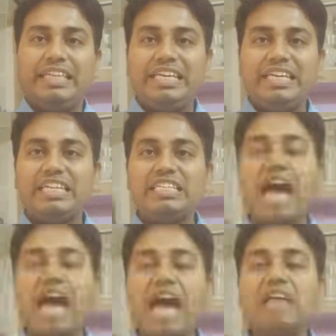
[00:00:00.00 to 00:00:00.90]
It
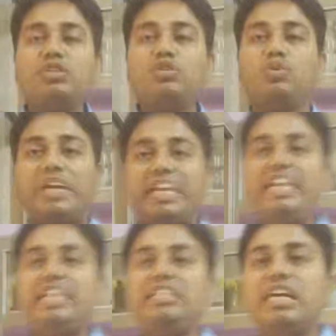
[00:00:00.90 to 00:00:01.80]
has to
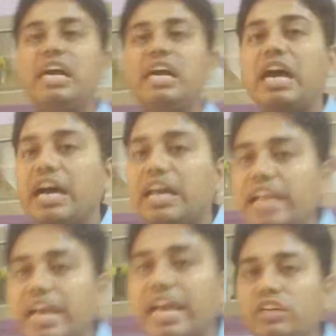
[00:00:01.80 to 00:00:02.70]
eat
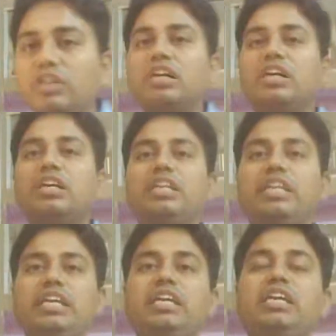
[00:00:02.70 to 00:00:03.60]

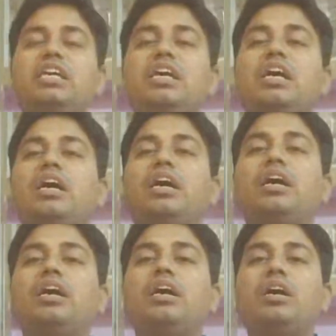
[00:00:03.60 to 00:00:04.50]
regularly,
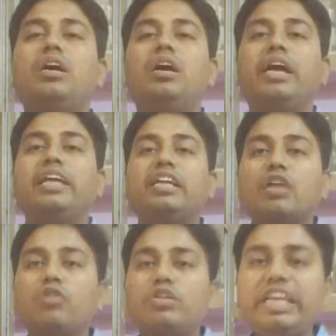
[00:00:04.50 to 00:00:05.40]
in a
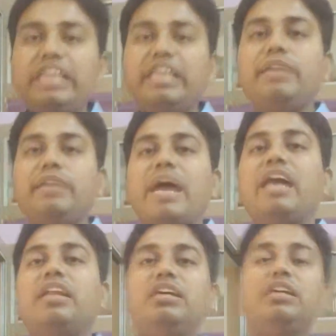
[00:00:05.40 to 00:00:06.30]
routinely
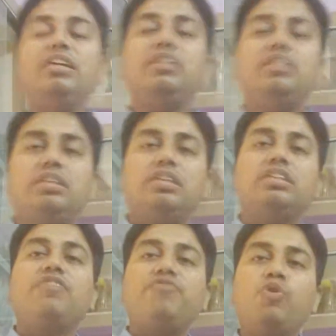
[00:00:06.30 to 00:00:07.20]
manner, the
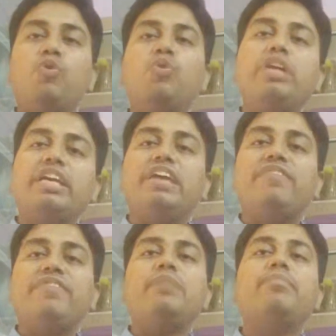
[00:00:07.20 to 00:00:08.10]
food given
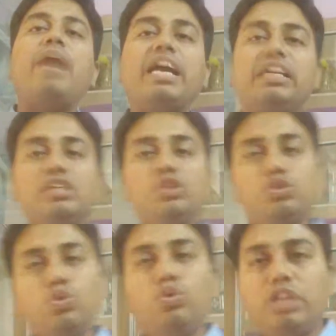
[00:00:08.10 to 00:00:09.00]
by the
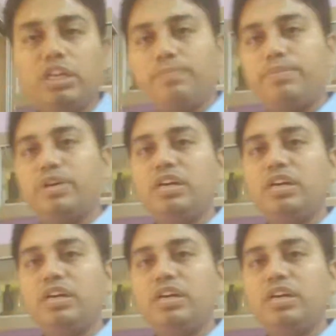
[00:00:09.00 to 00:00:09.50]
zookeeper